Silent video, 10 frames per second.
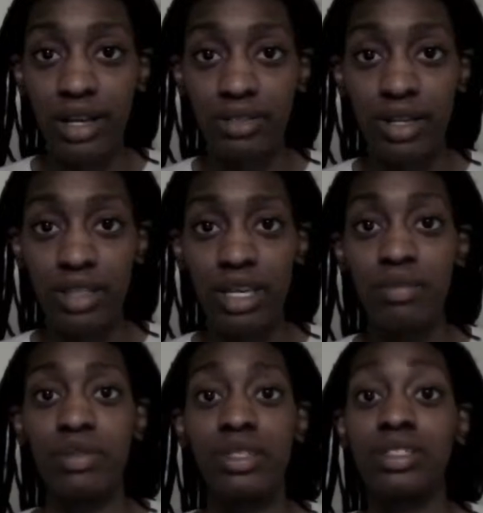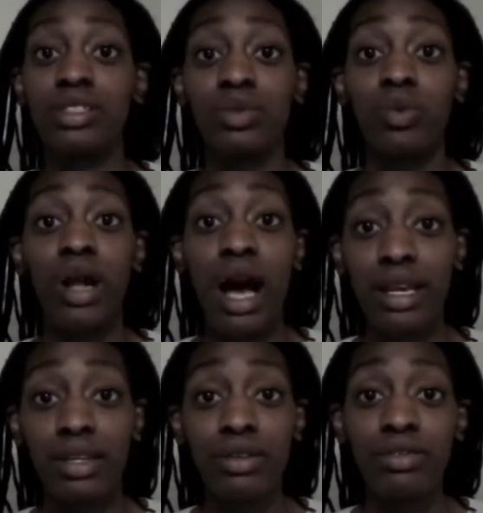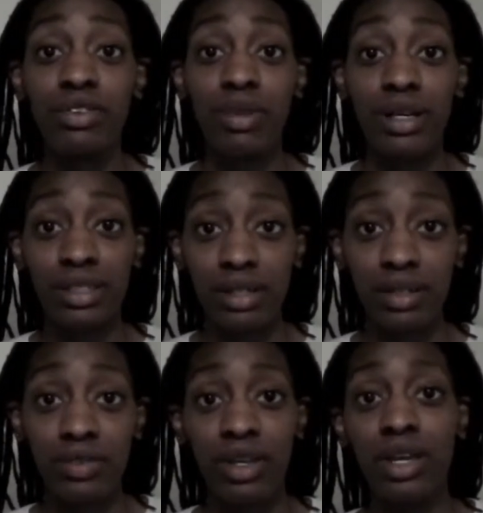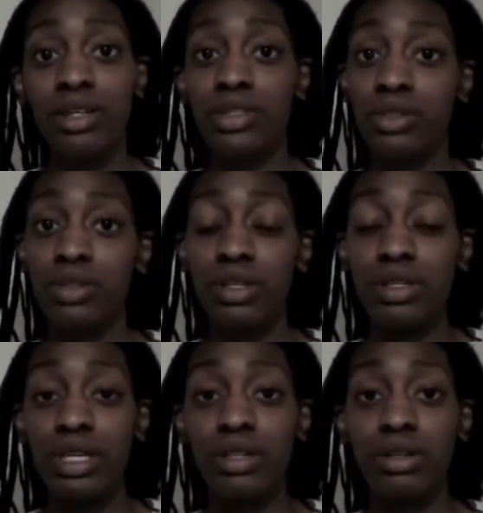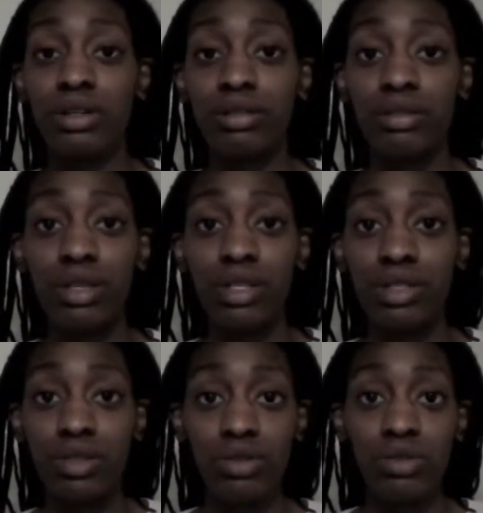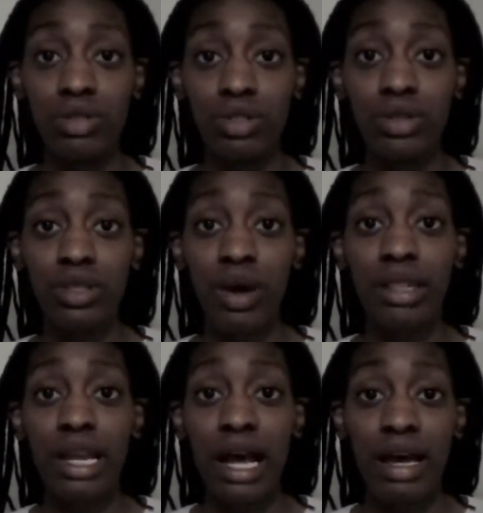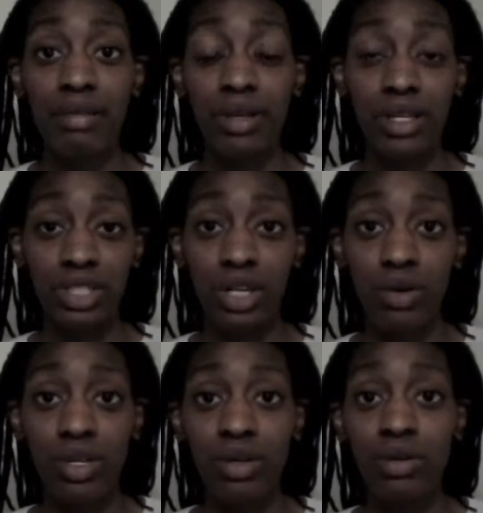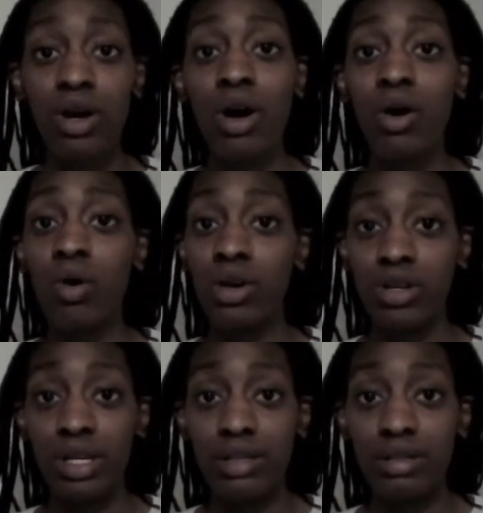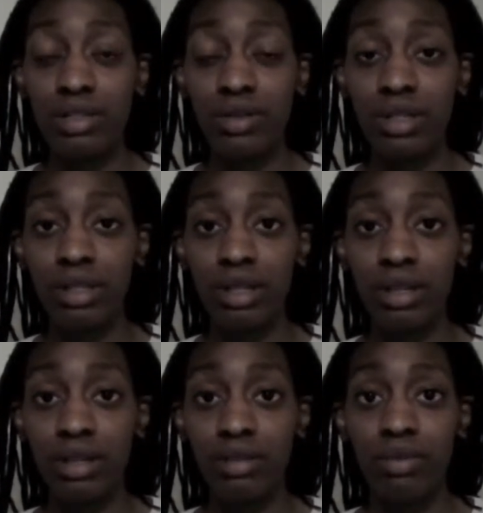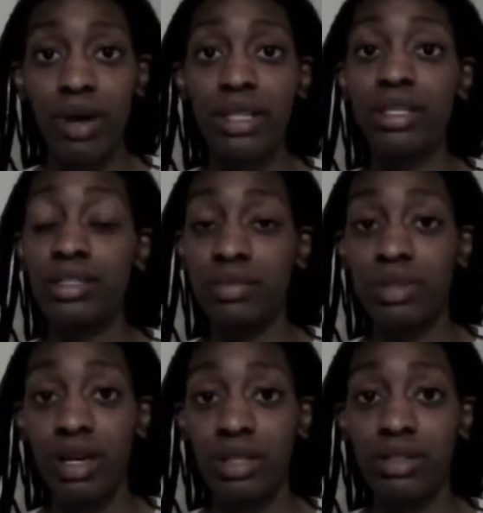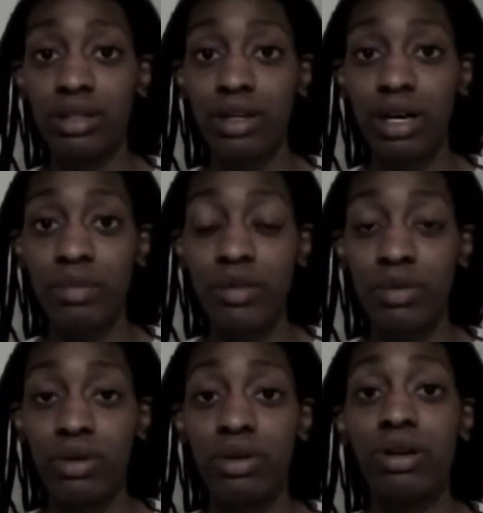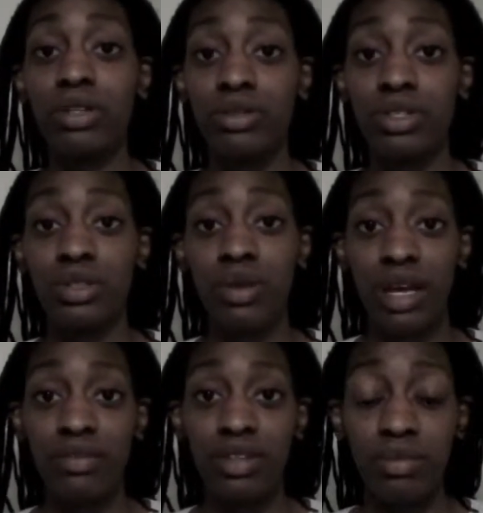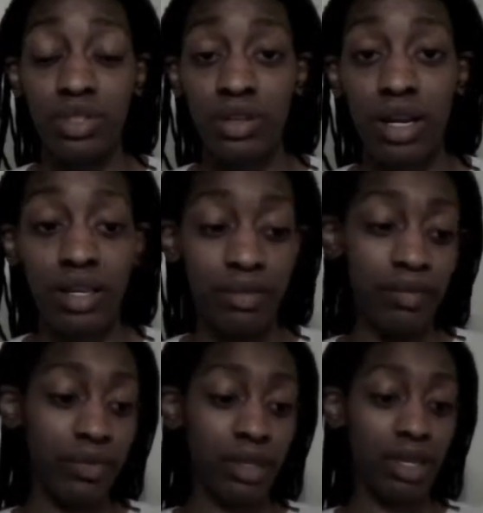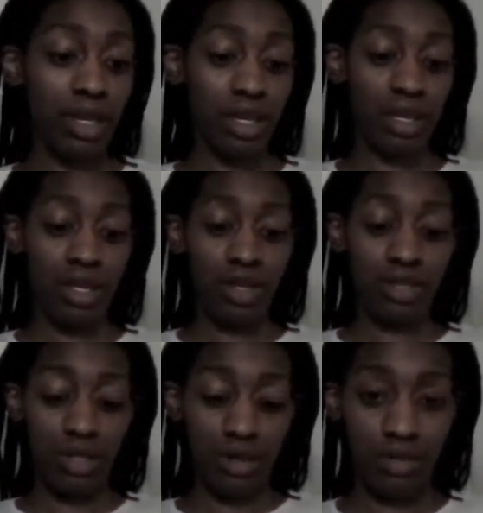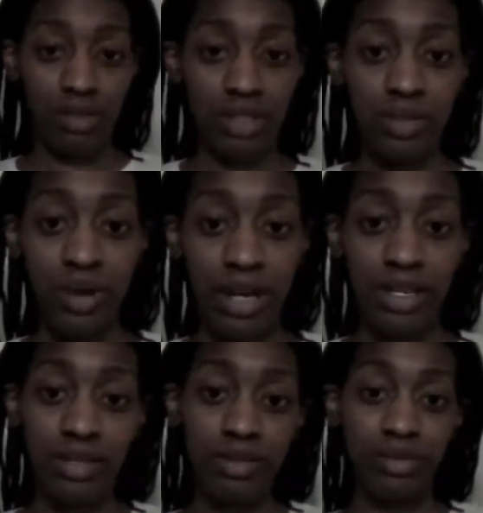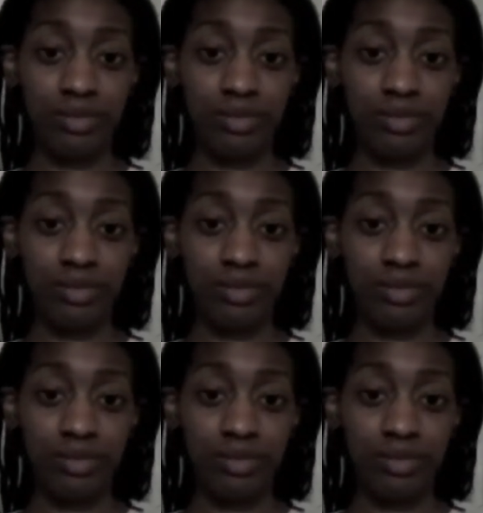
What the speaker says: or anything, but this is just what I do for myself. So you can either do it the way that I'm going to show you, or you can do it the way that some of the other people on YouTube have demonstrated. So this is what I do.